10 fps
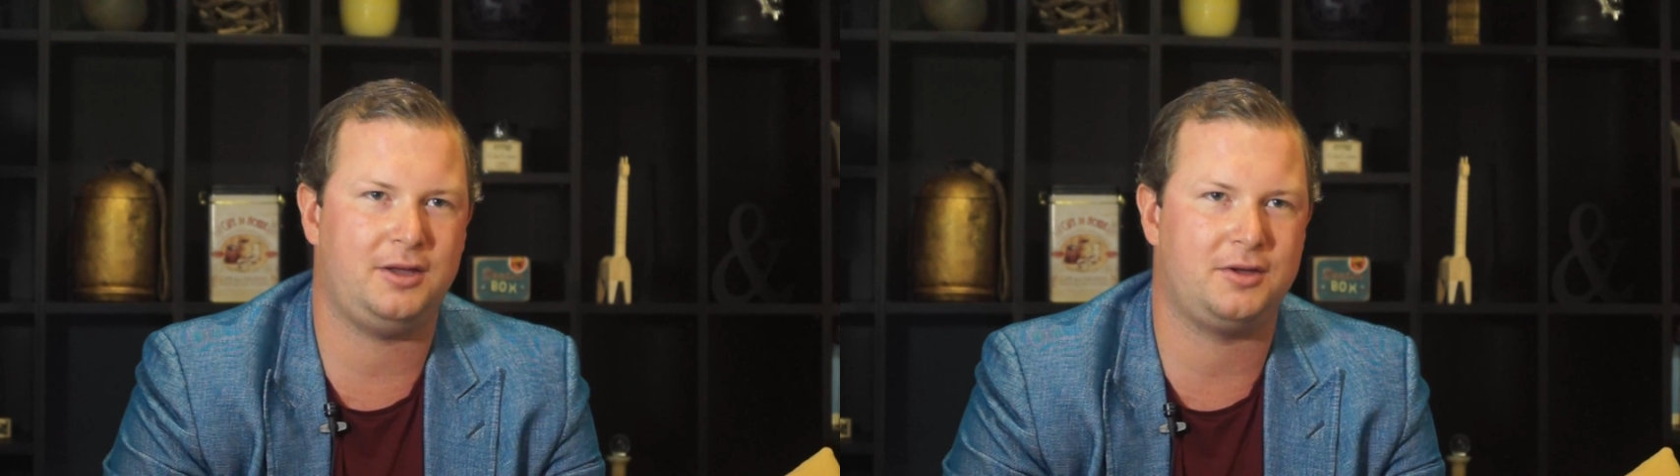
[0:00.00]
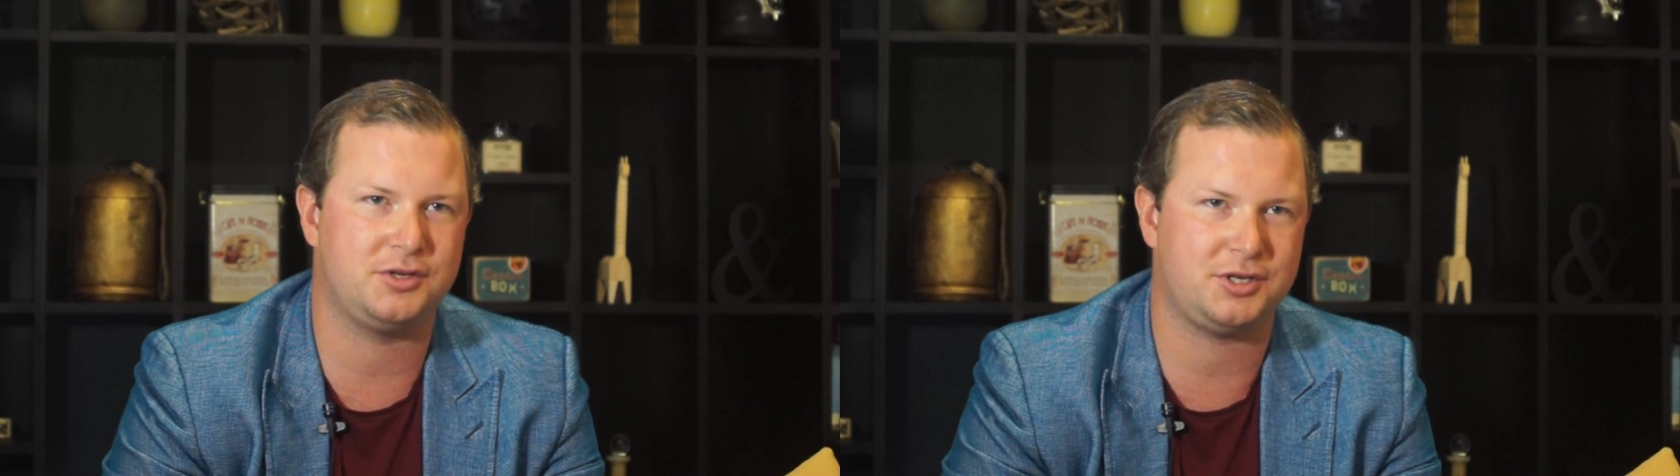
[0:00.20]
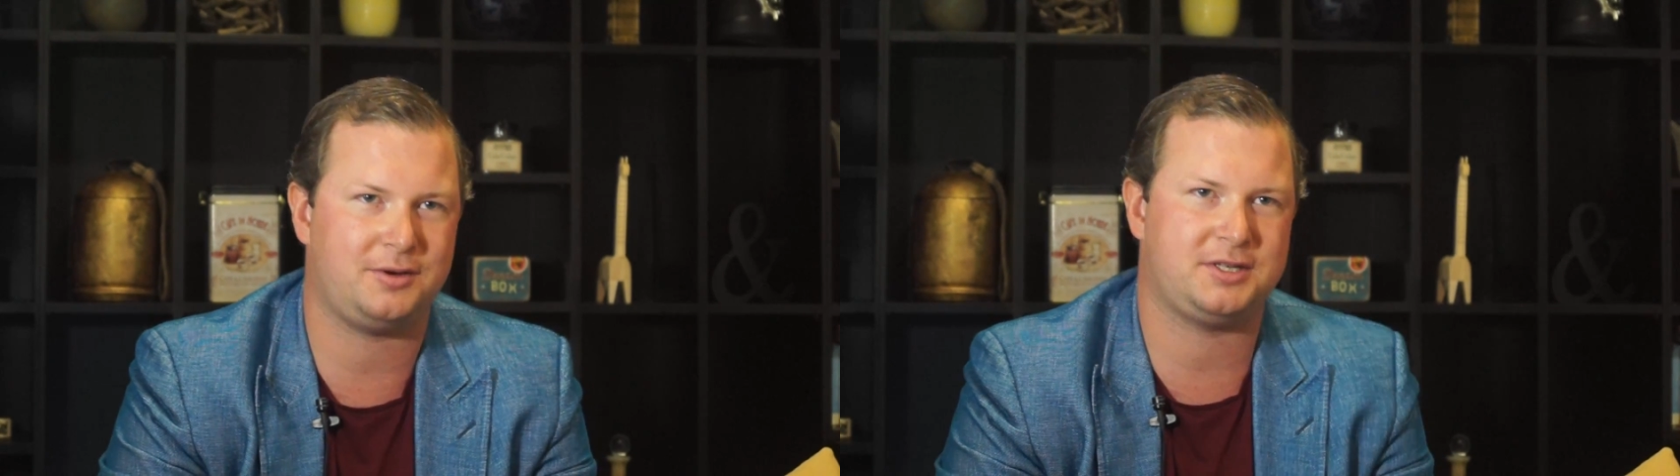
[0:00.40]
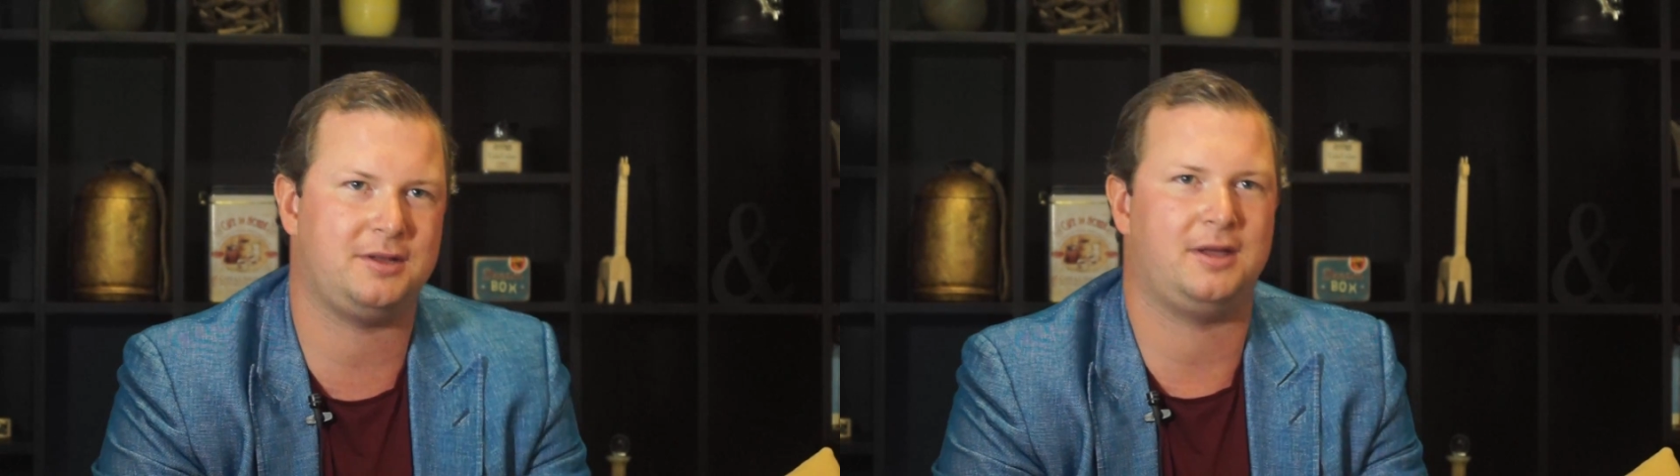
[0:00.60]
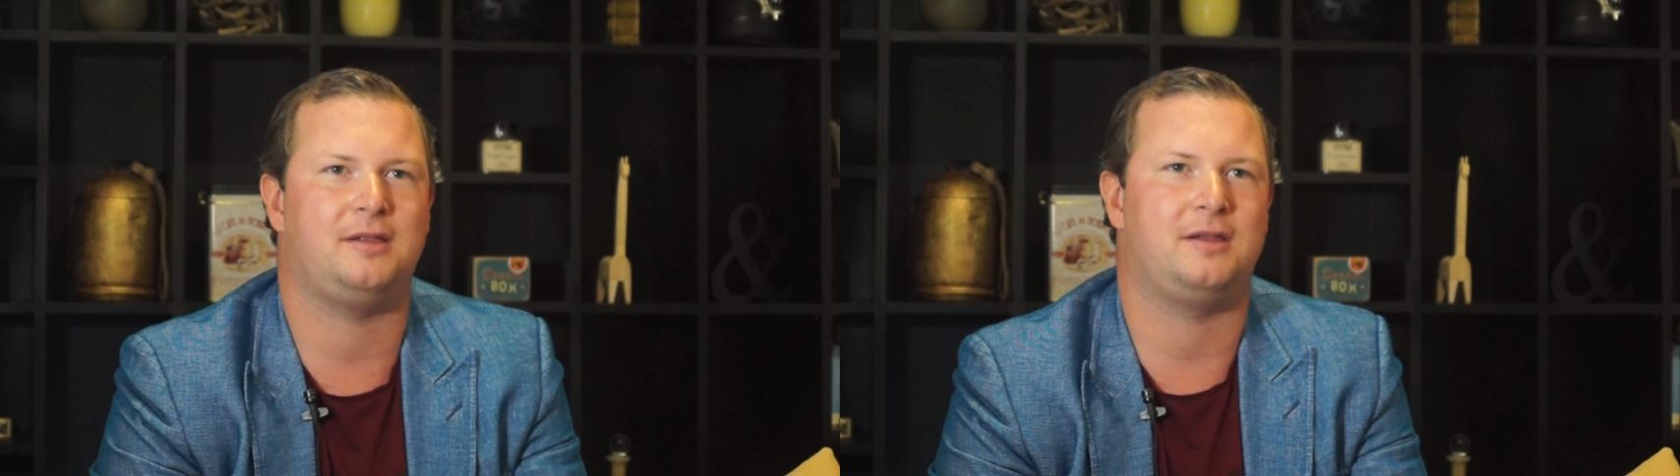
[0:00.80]
You can show her
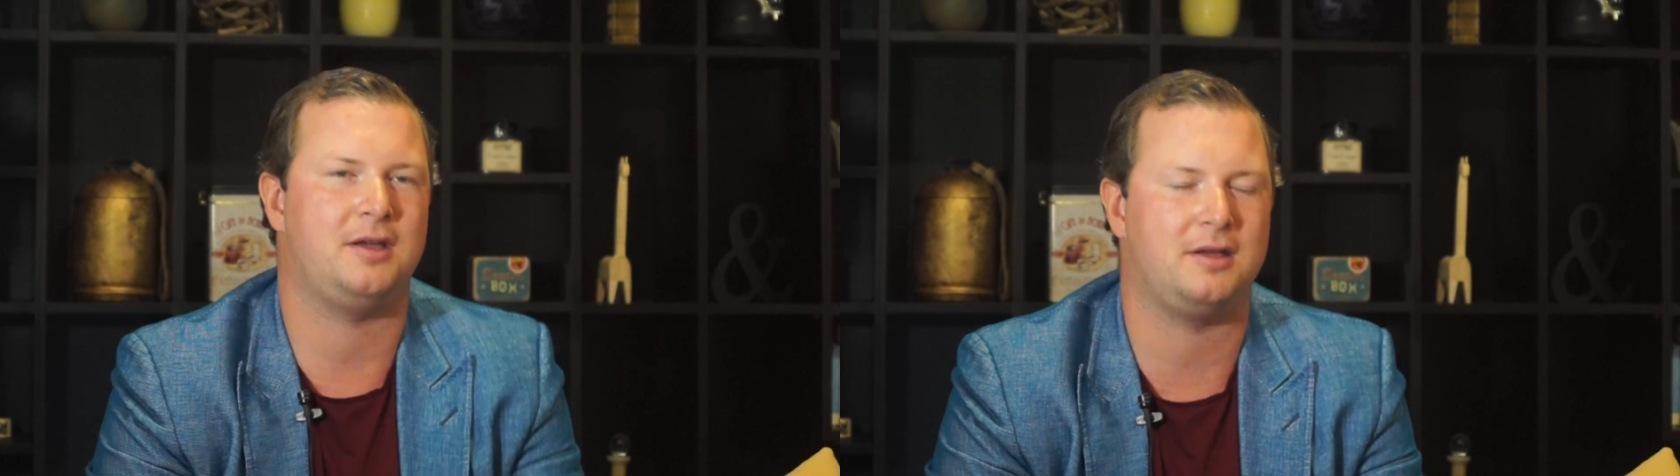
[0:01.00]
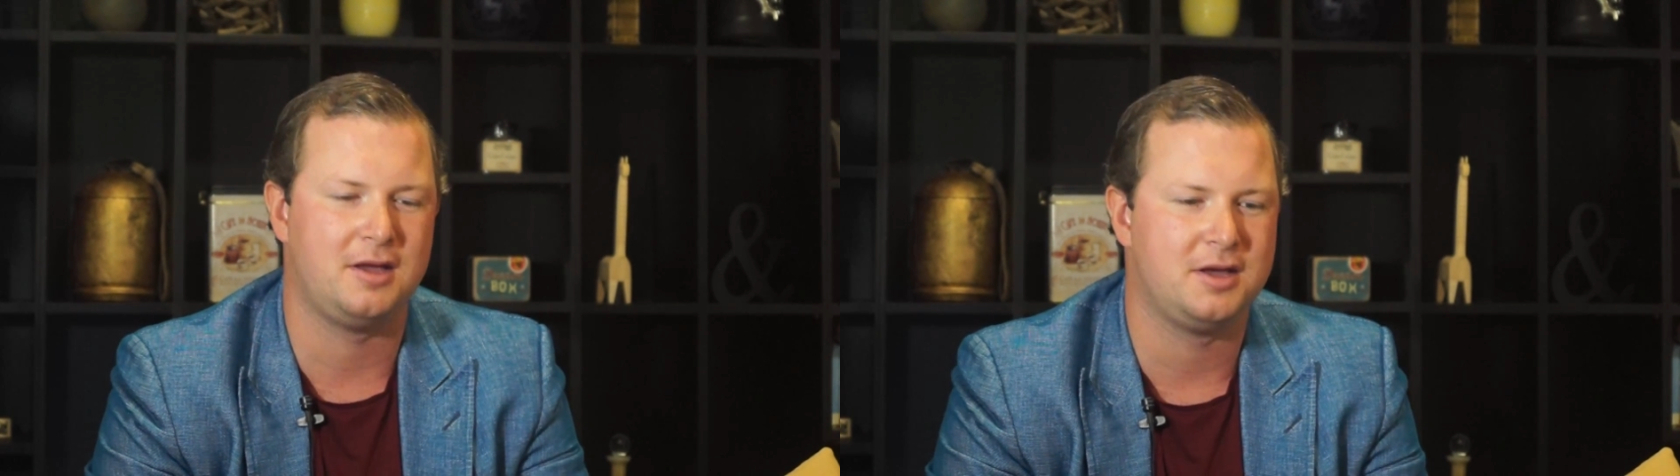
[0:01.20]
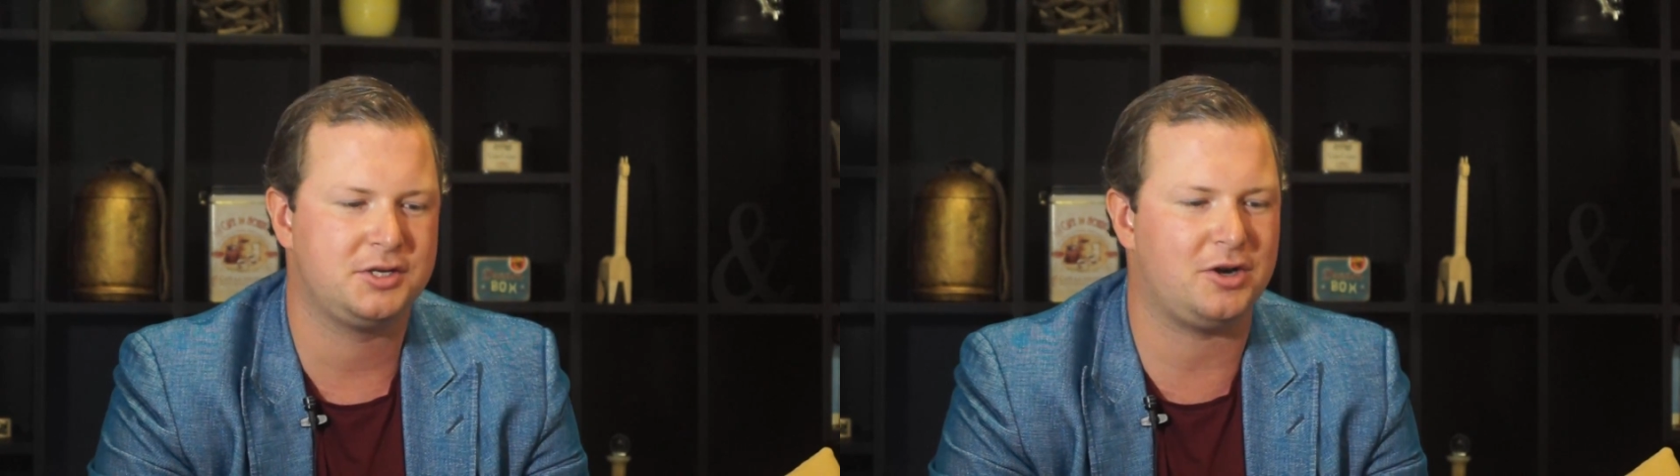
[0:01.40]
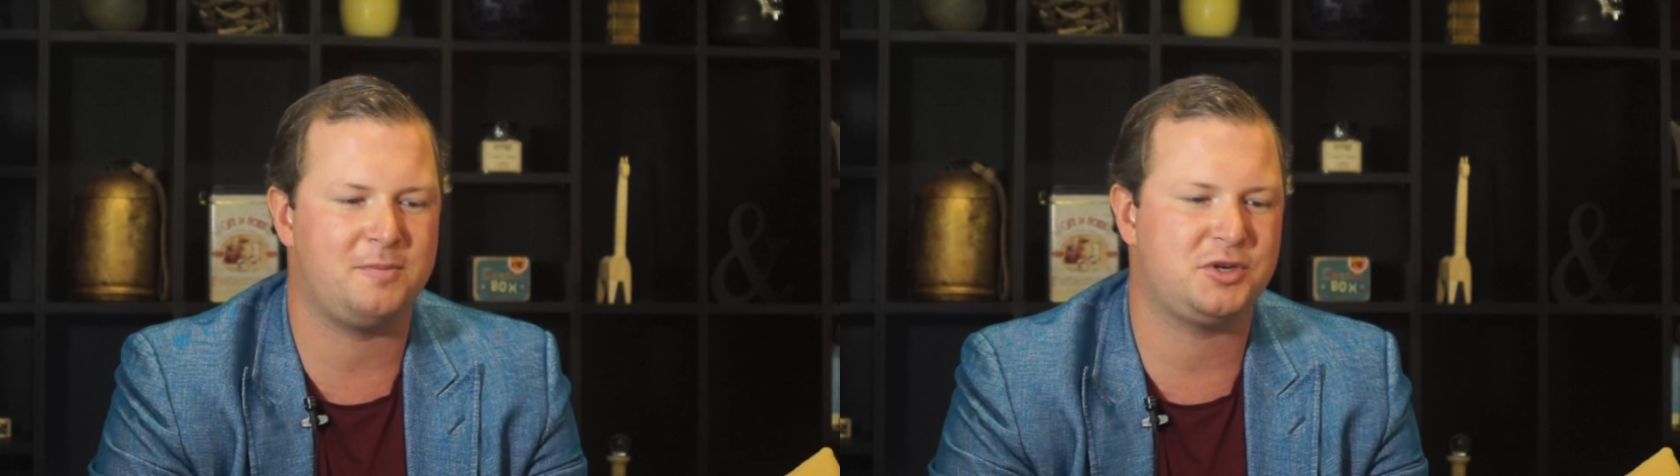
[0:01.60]
something, show